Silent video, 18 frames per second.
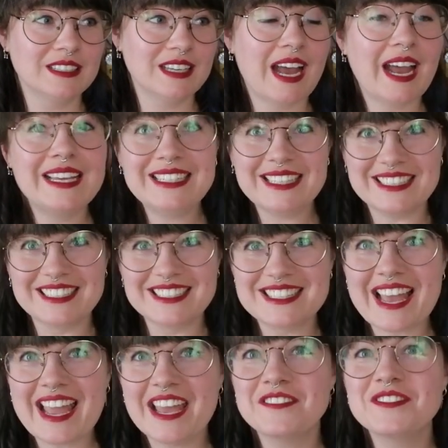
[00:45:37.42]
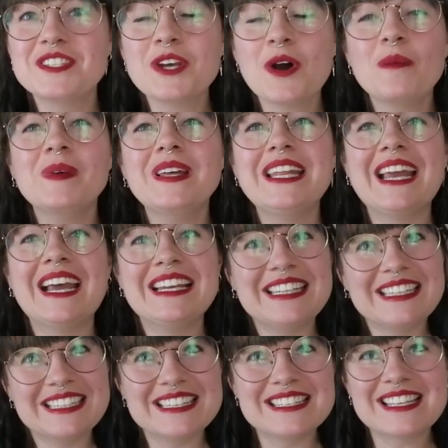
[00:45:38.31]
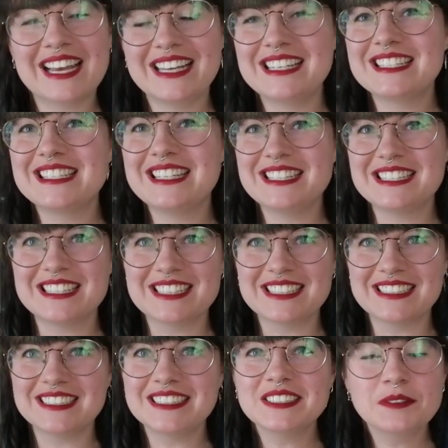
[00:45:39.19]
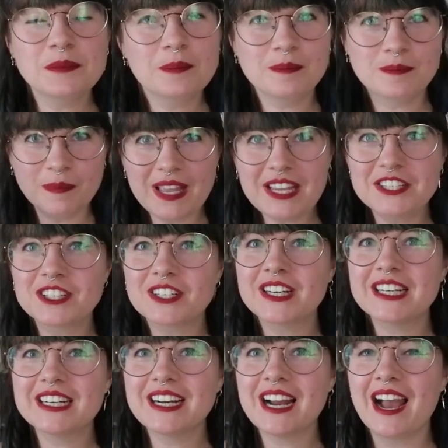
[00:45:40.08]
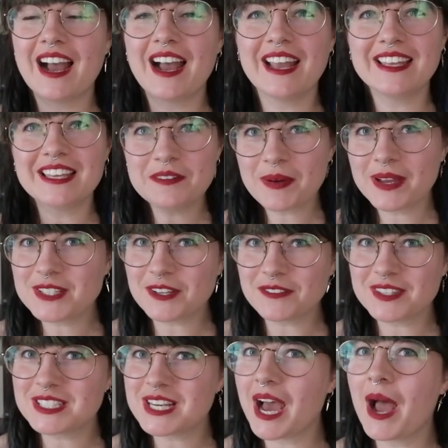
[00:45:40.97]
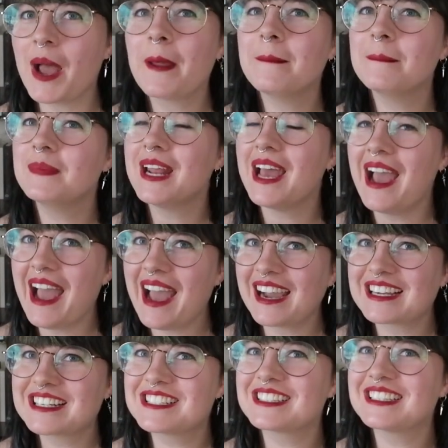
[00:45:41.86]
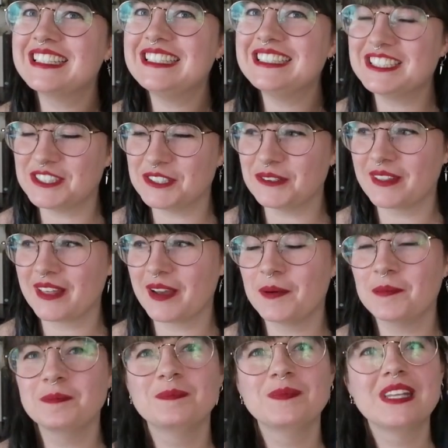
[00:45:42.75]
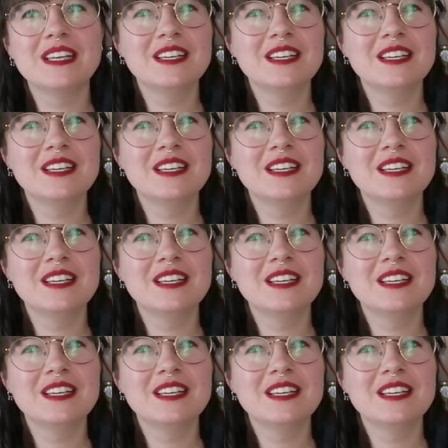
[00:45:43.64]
ideas. I have so many ideas. I just need to make sure I give myself the time to actually do them.